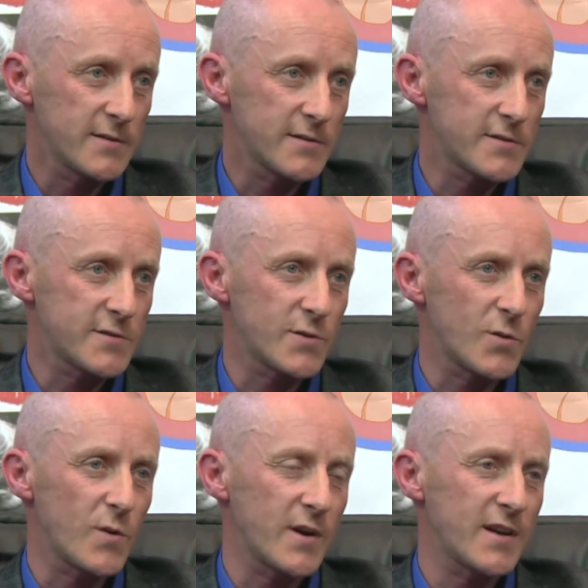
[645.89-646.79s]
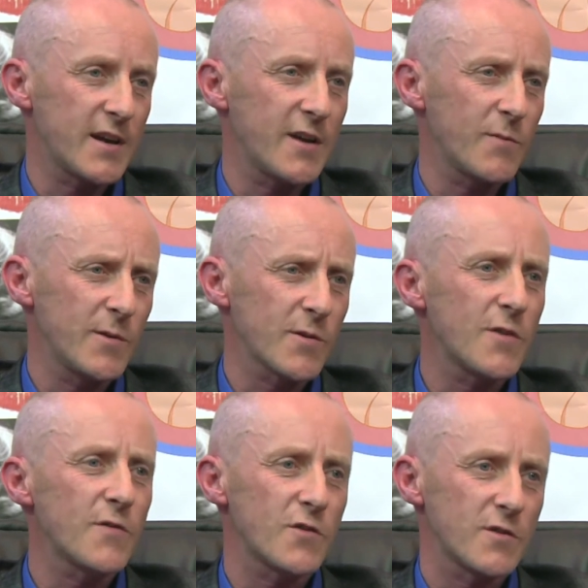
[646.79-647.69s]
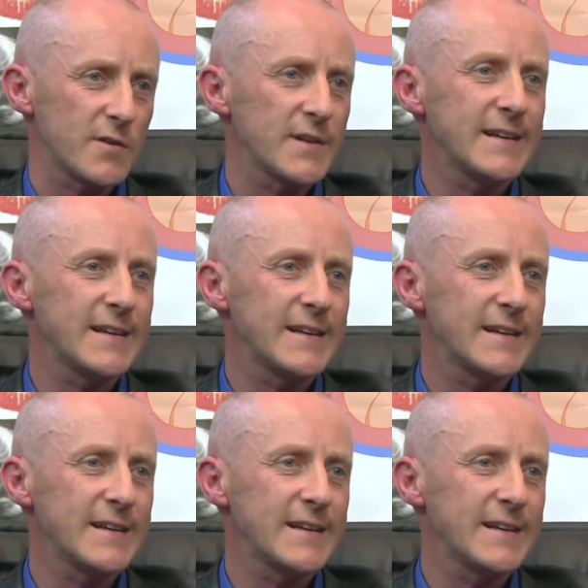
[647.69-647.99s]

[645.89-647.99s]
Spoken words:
So again, we'll cover,